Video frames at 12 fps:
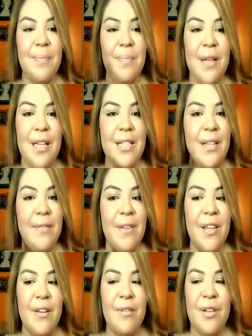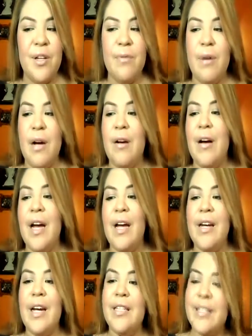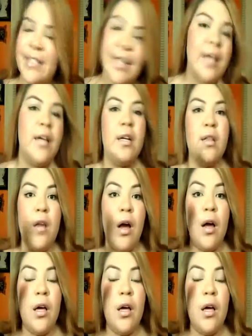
It blends everything really well, and I just like it a